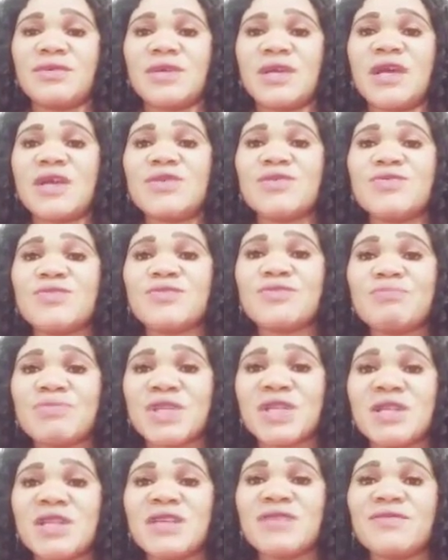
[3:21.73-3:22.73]
and
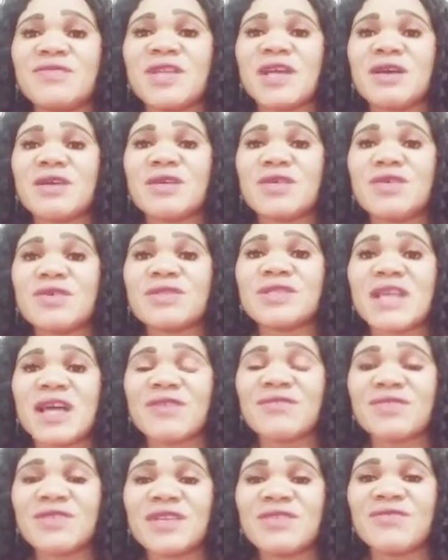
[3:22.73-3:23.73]
you believe that God
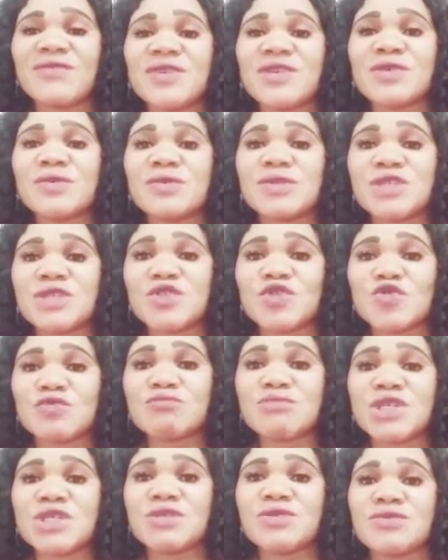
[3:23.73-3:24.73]
have given you the
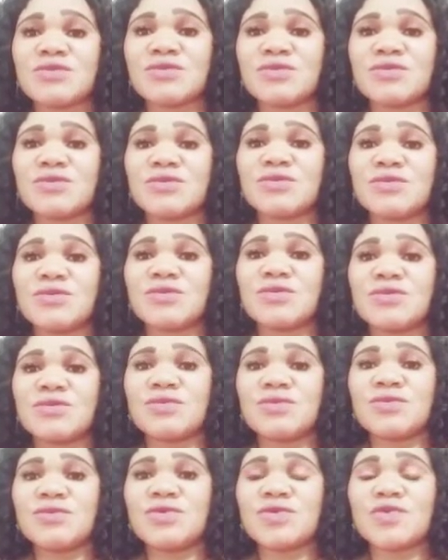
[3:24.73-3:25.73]
dominion
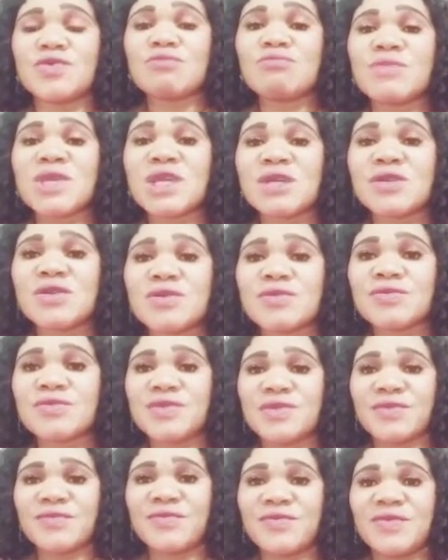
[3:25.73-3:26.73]
to make
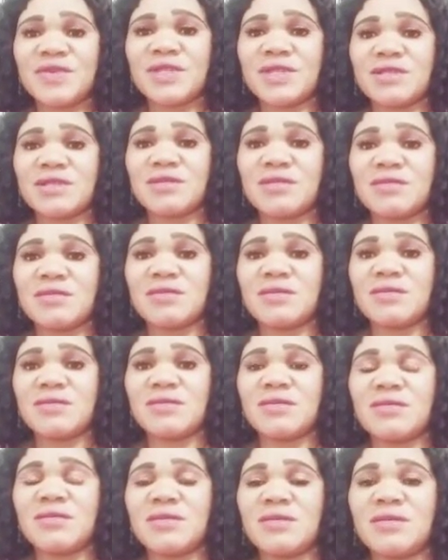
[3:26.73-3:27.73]
use of it,
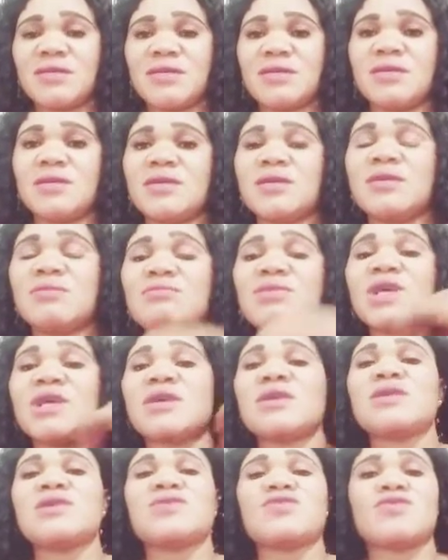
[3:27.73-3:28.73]
it
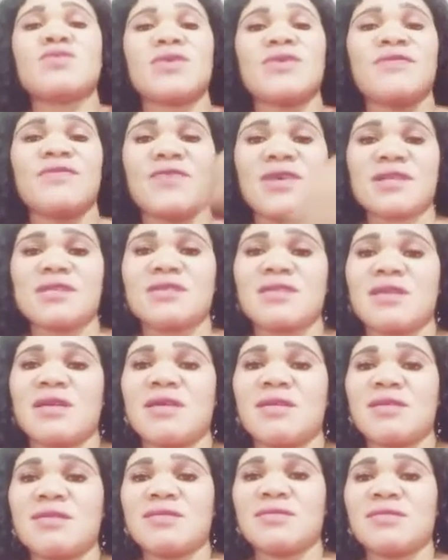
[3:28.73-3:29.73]
make it work faster
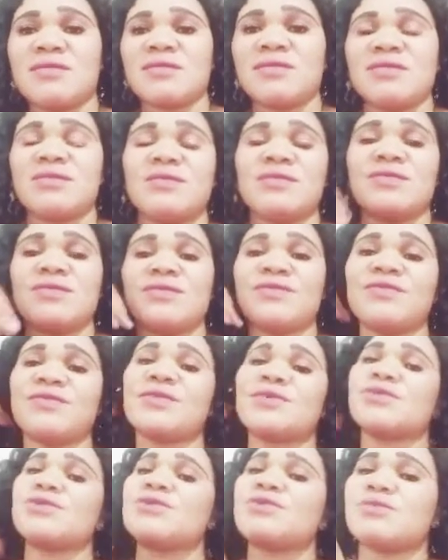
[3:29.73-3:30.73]

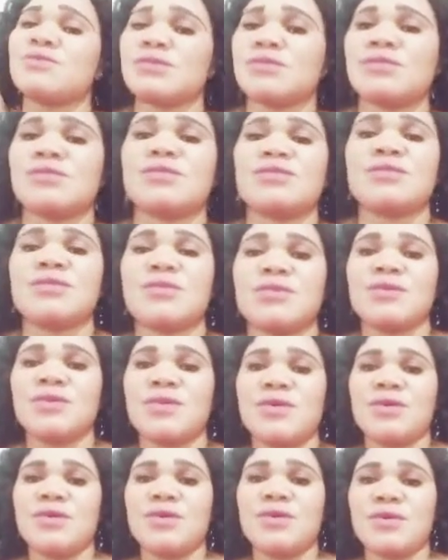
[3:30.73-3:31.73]
for you.
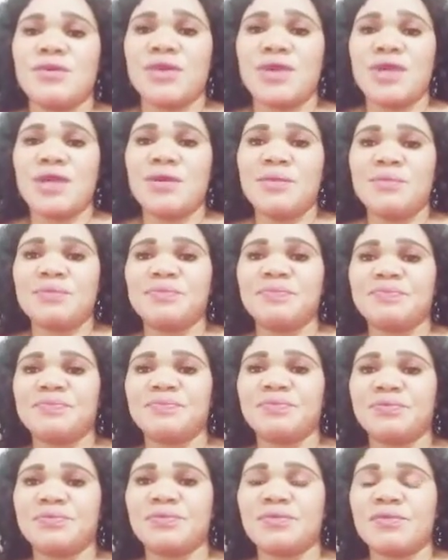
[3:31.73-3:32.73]
Okay?
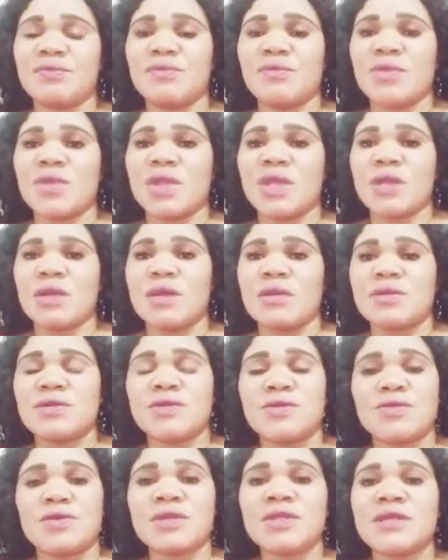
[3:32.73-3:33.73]

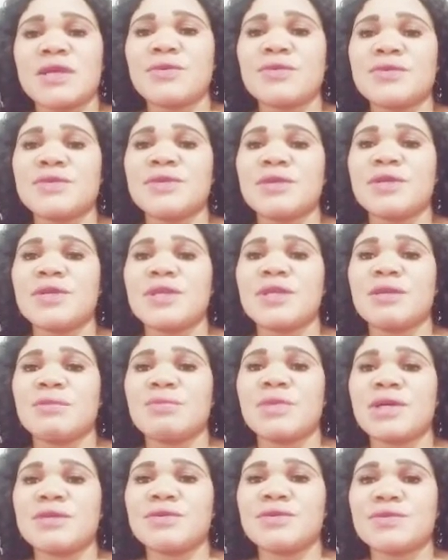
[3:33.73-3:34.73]
So what are we talking
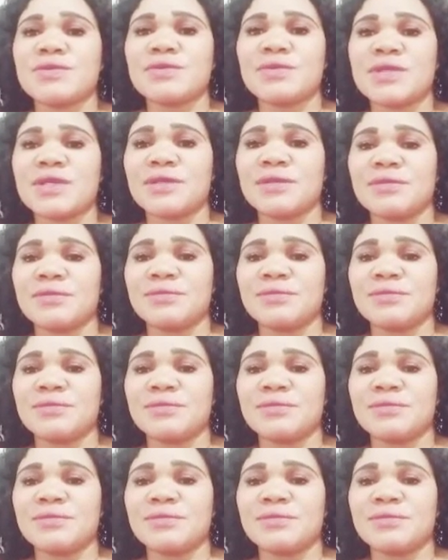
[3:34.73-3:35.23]
about today?